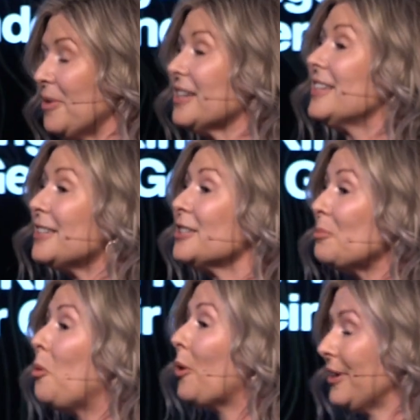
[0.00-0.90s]
because this
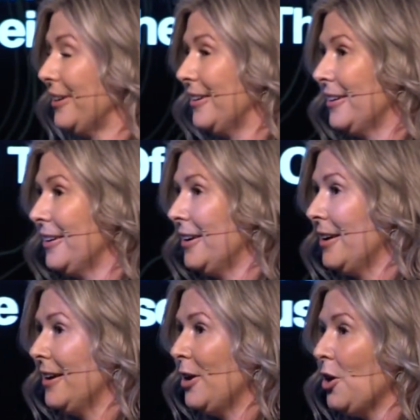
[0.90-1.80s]
is important.
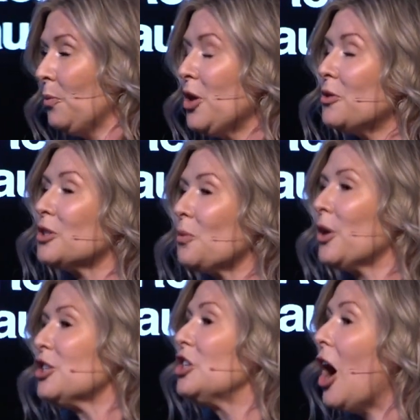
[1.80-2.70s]
We use the
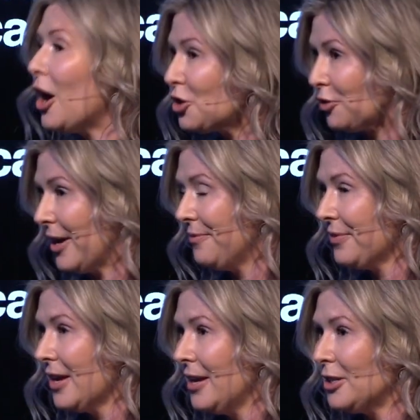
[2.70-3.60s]
word
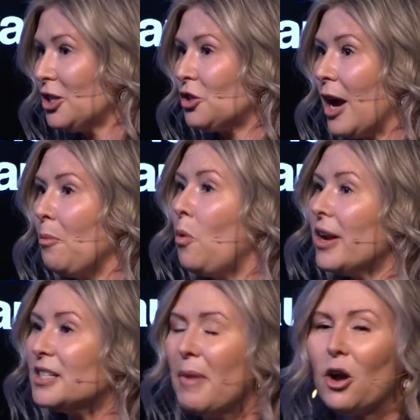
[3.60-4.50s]
doctrine to describe
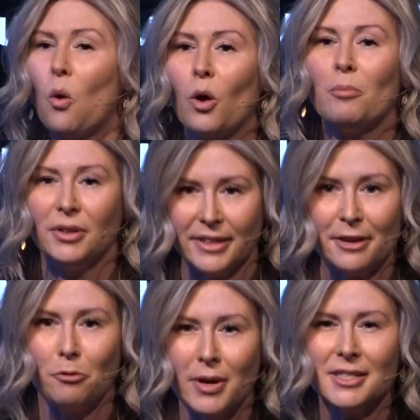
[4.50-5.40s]
what is my core
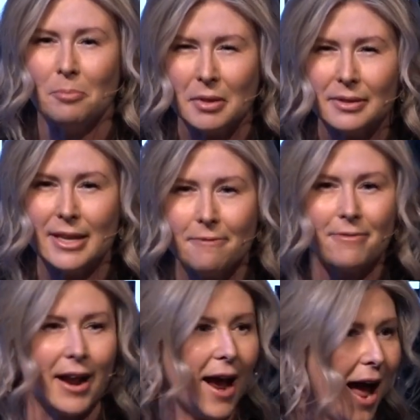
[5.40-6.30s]
belief, what is a
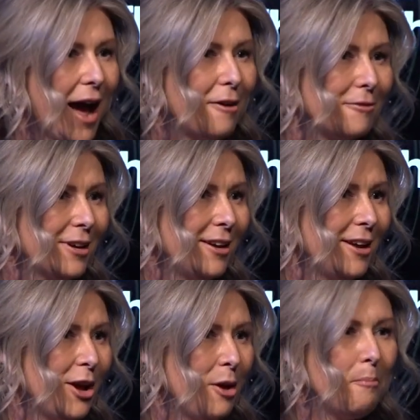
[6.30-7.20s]
belief that I have,
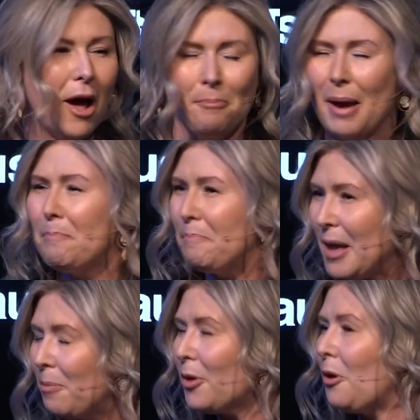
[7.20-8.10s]
and my
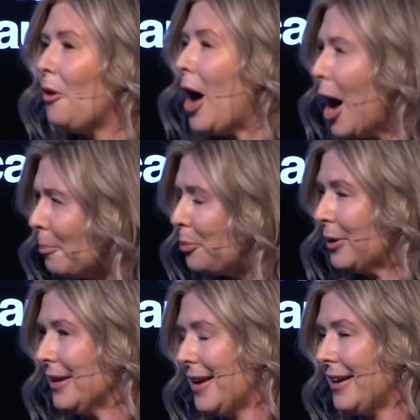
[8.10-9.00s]
biblical
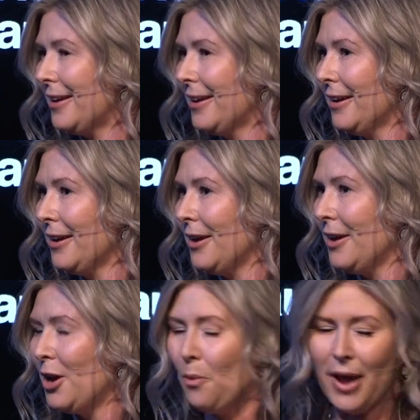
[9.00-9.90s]
upbringing.
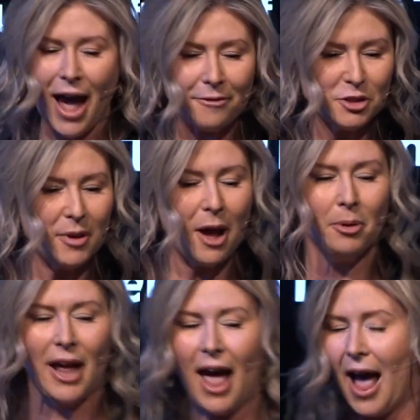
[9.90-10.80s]
We have to be
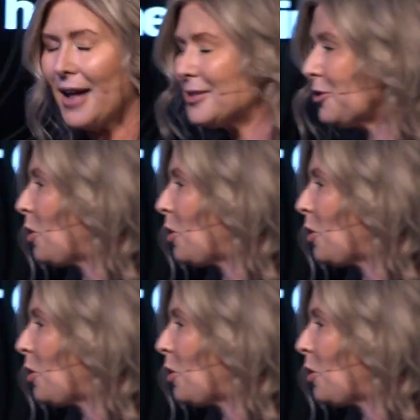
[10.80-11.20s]
able to answer